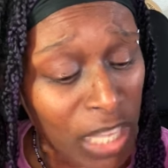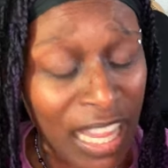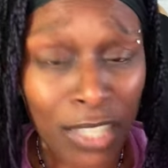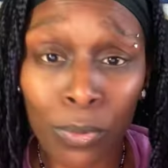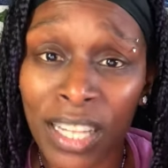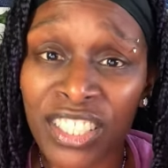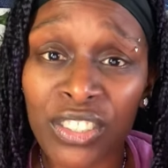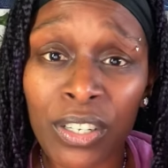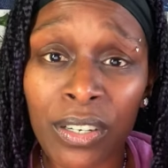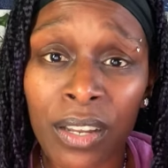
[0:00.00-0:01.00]
That's what I just
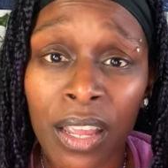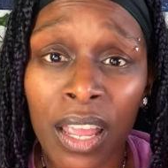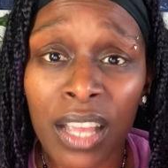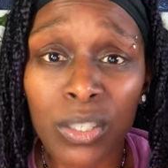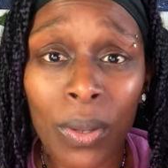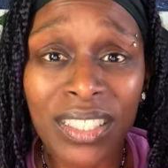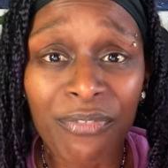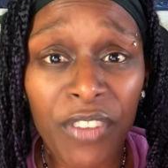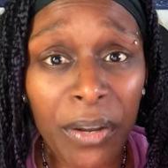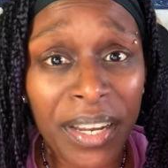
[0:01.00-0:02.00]
heard. So,
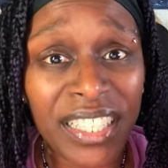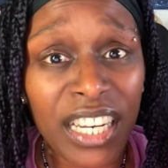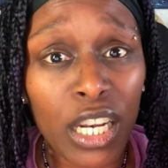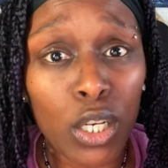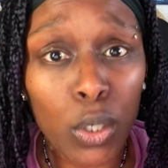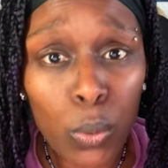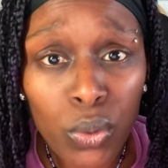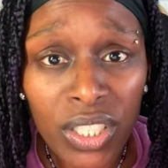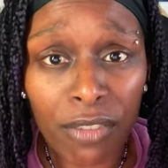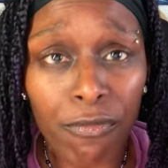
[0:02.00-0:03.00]
fear is an
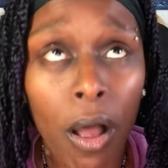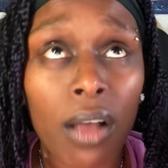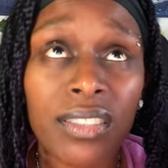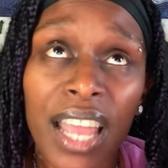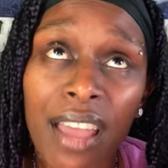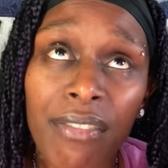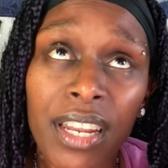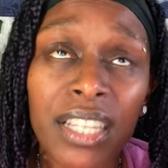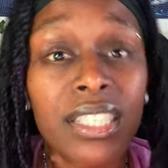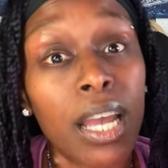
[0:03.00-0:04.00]
illusion, false
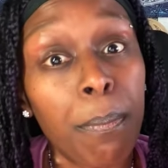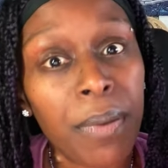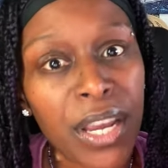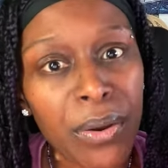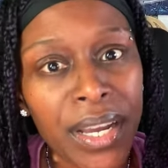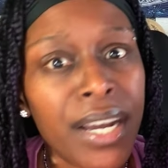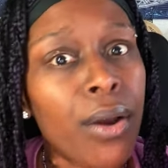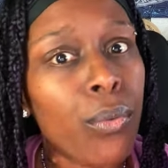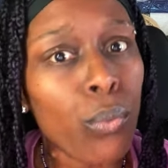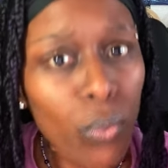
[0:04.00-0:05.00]
evidence appearing
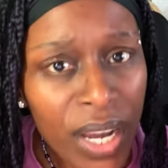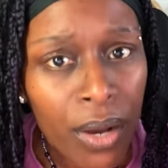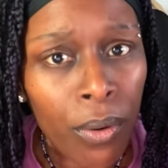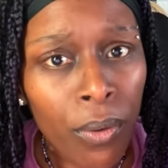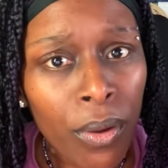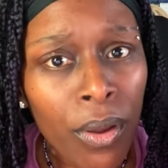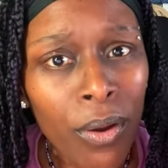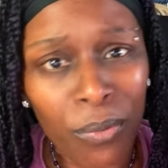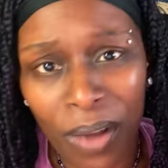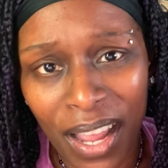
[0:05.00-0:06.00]
real,
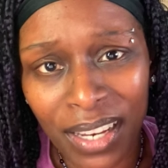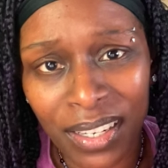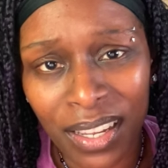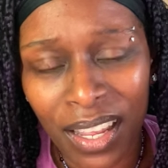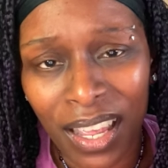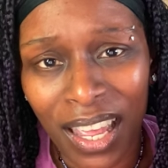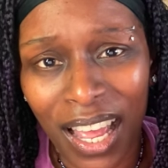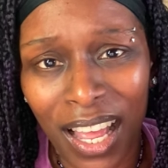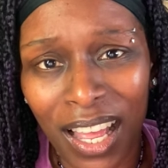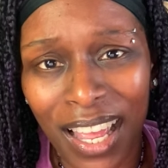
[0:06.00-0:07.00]
right?
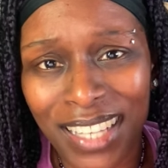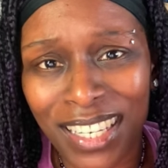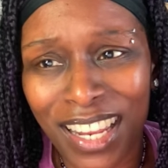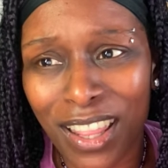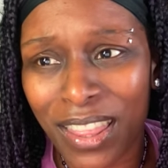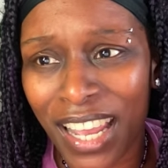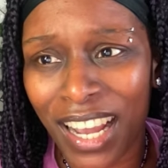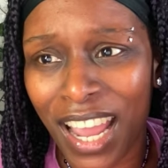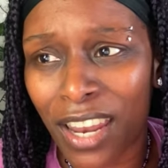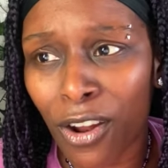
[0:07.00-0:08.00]
Uh, as another thing I
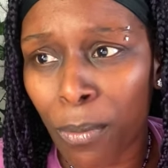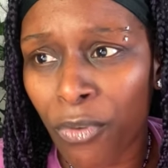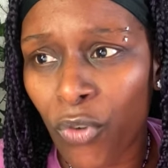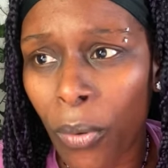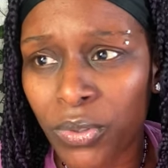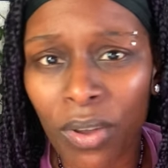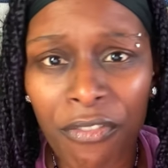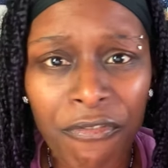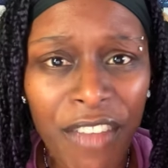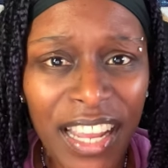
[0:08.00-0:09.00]
had heard before was what
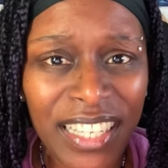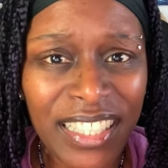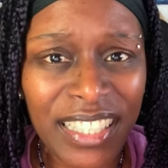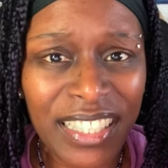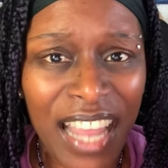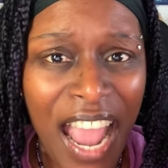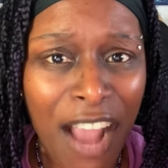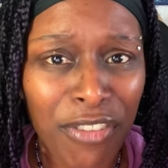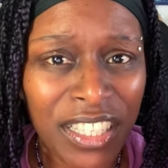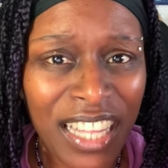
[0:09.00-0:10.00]
face
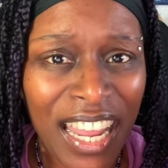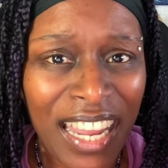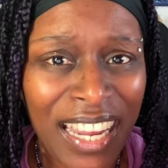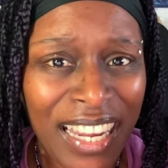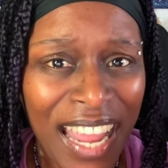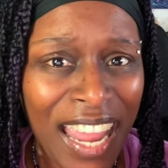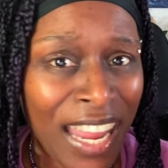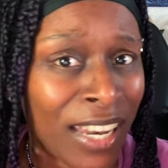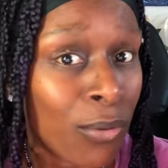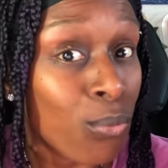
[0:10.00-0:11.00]
everything
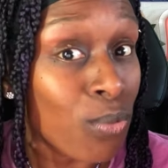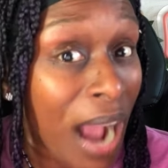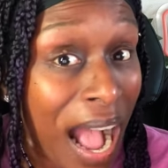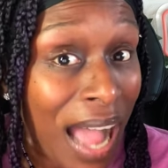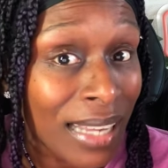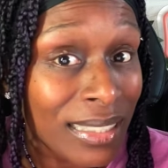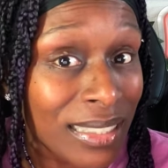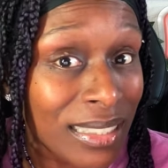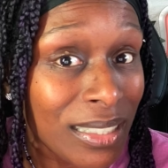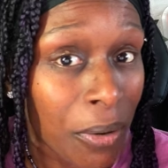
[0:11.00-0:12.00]
and
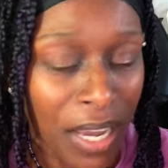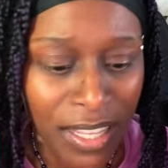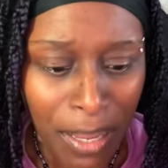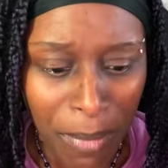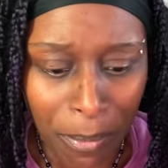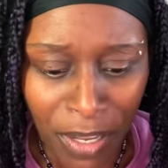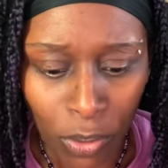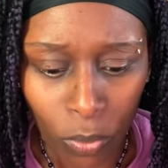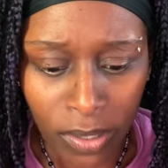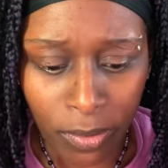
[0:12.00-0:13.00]
rise. Okay, that may be in
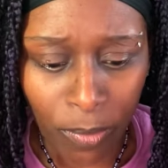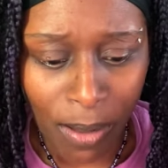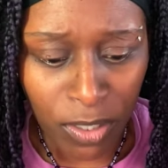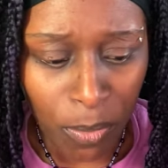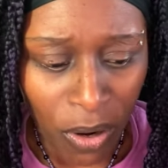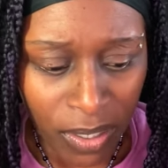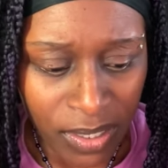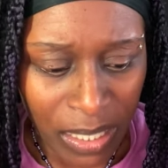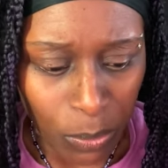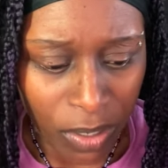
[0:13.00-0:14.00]
the words of Ralph Smart because
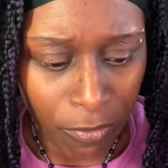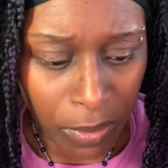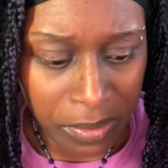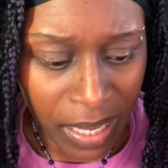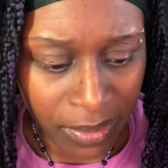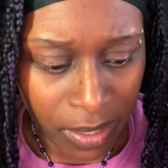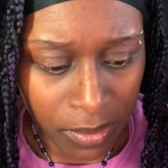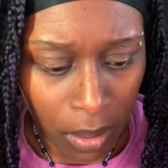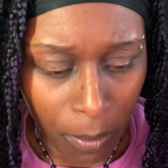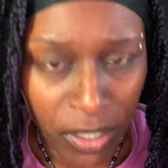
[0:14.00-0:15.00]
that's what it feels like
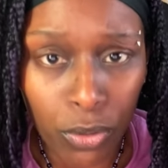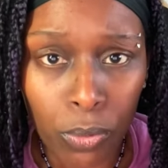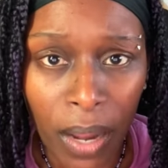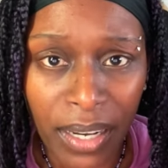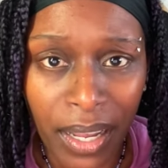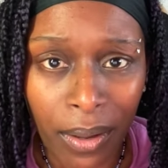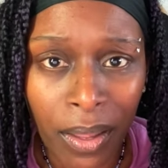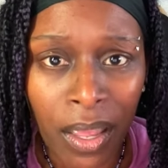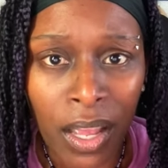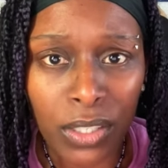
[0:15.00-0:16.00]
that's coming through right now.
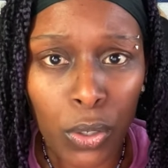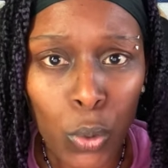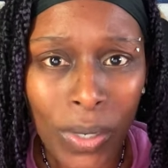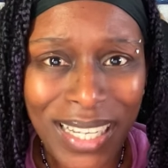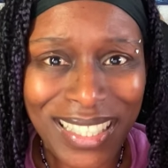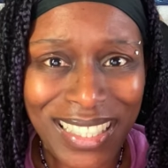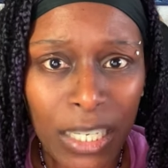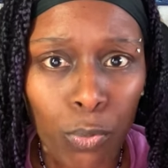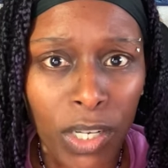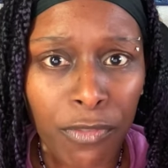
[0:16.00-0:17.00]
So you can
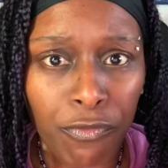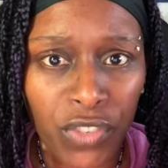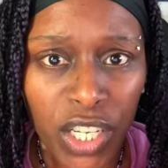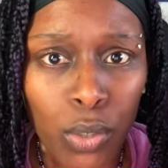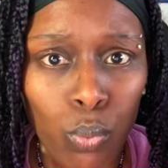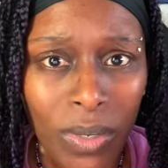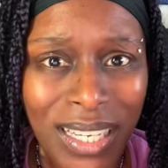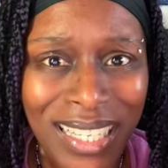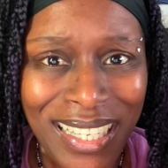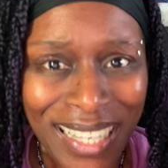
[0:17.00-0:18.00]
see what fear
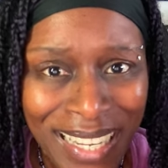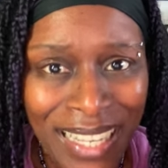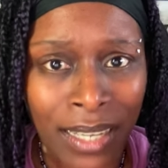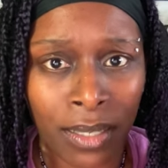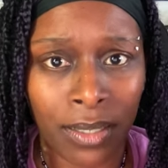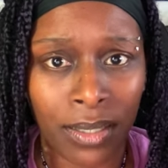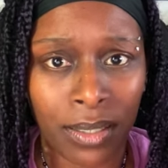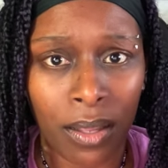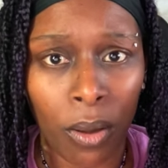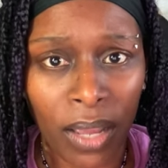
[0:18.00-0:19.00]
really is.
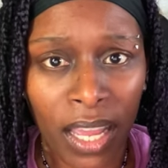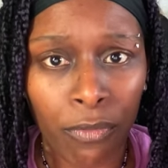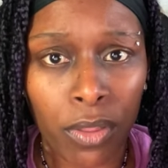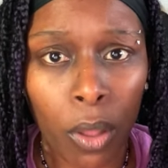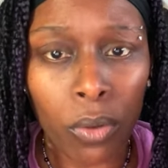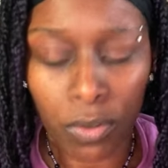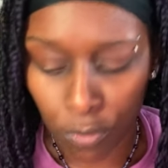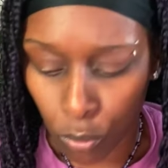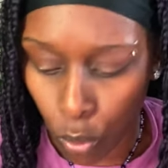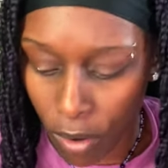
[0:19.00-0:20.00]
Okay, for those of
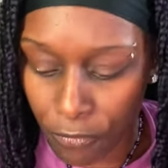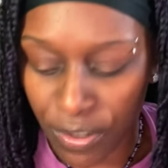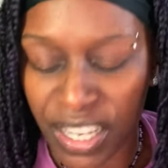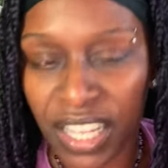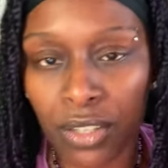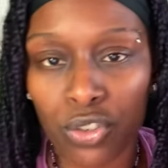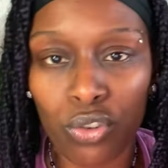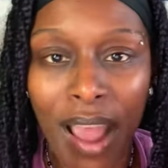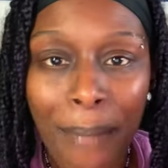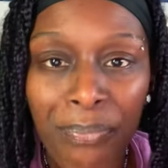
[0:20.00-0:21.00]
you who are feeling
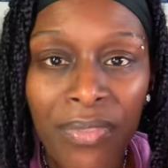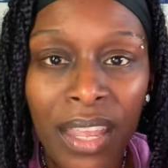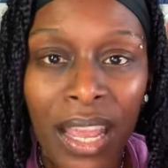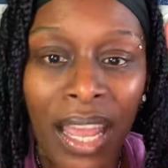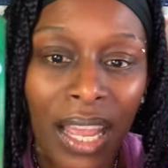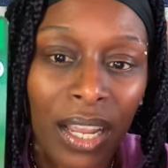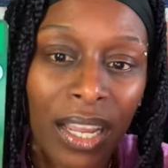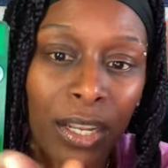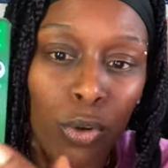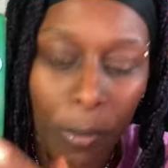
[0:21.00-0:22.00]
trapped
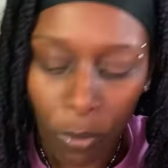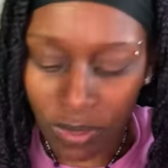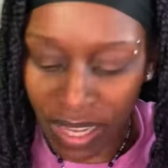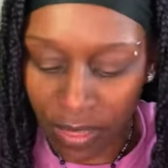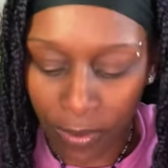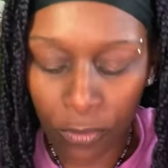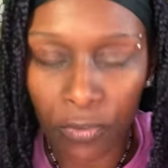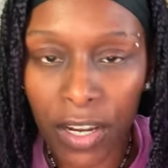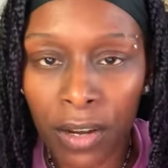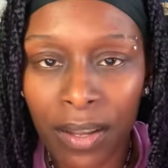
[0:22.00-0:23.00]
and crippled in this
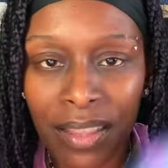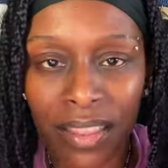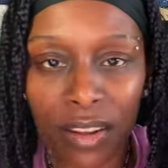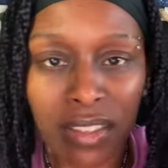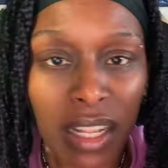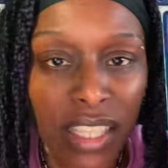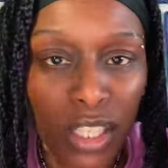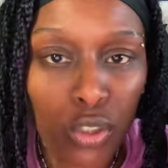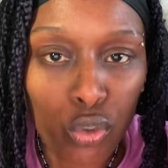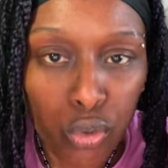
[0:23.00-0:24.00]
fear, there's
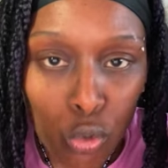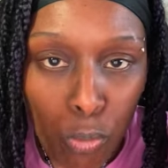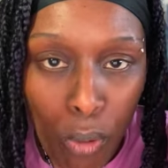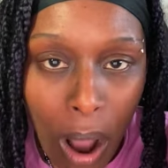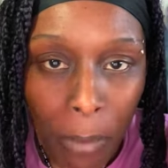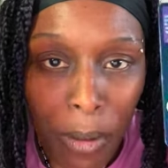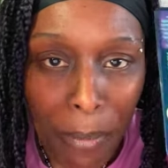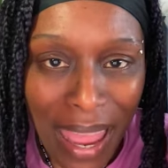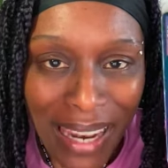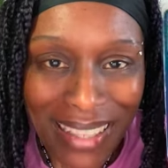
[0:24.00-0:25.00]
nothing true
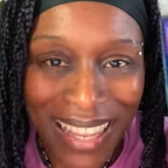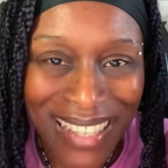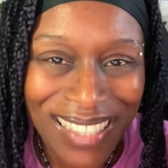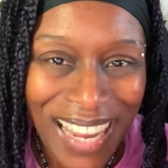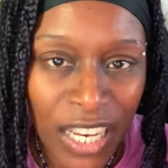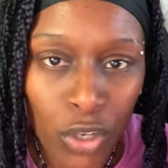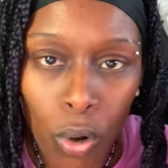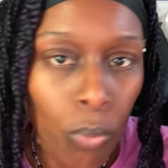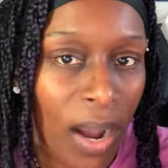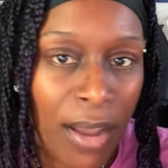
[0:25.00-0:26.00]
problematic that is in
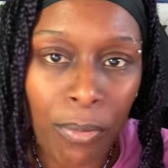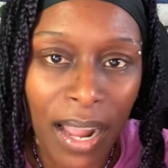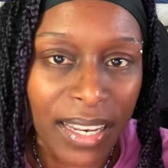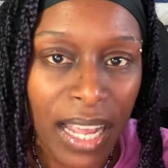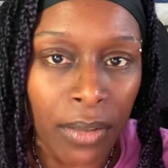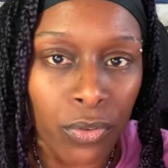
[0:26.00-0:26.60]
your way right now.